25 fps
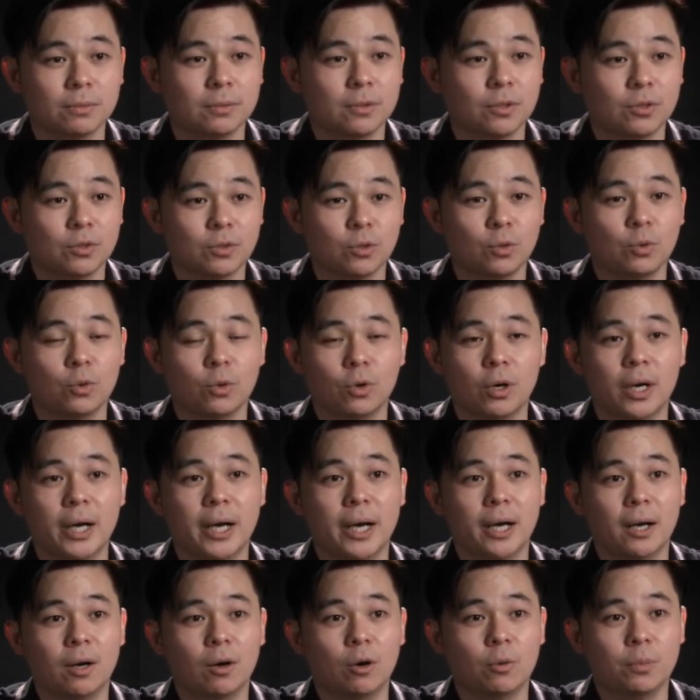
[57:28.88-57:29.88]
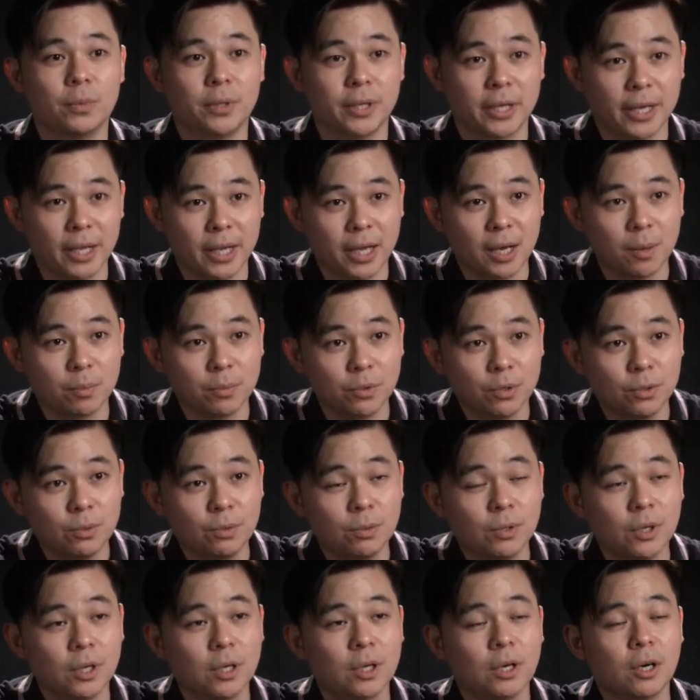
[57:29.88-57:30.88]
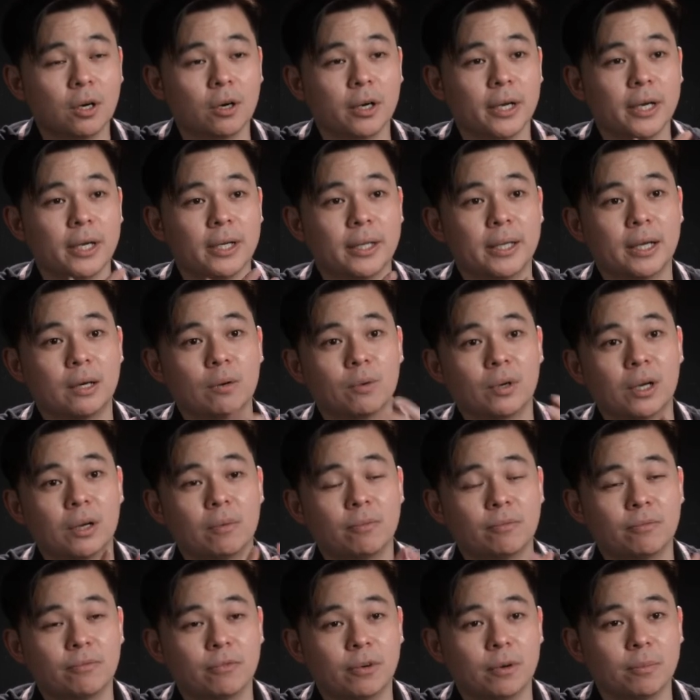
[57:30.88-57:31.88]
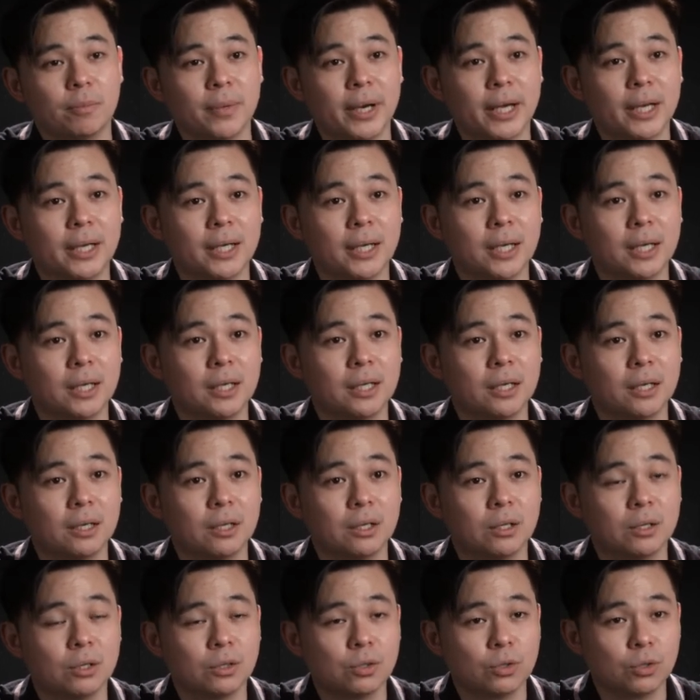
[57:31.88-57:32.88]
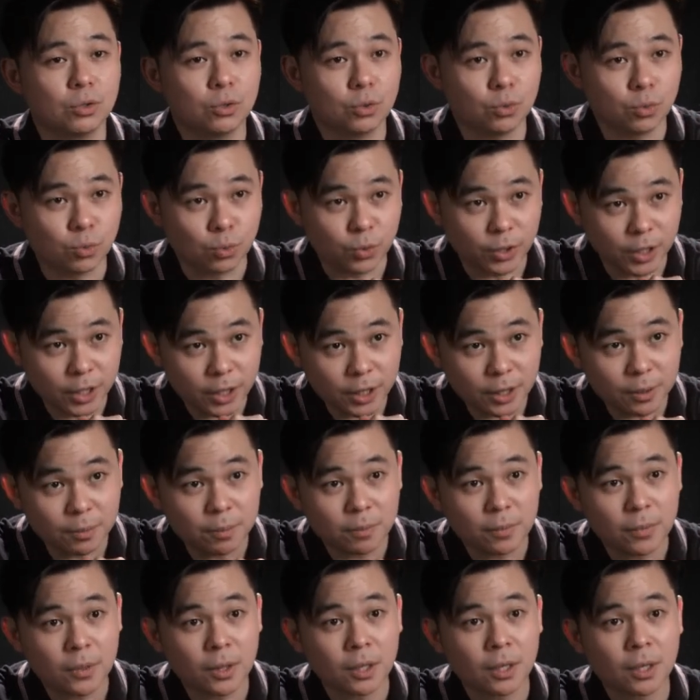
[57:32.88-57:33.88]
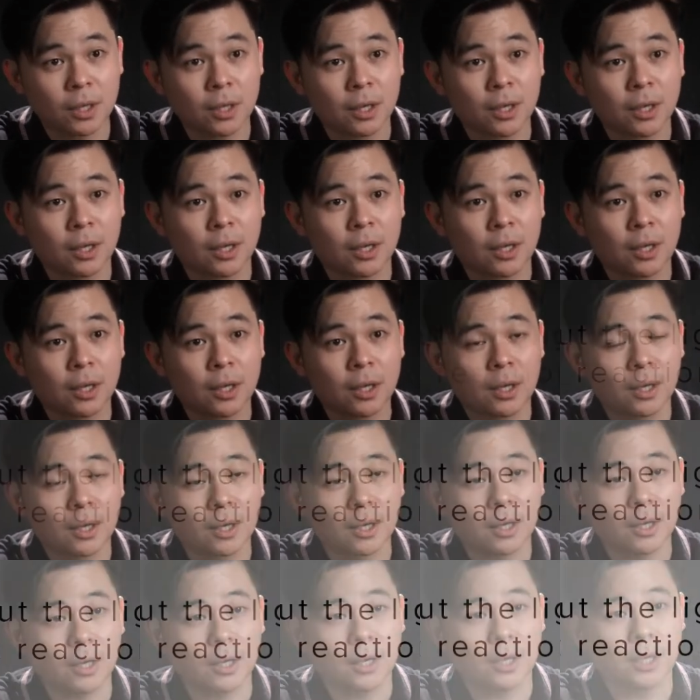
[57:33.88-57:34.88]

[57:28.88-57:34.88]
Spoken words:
so hope it can help you. Okay, now come from another student. Okay,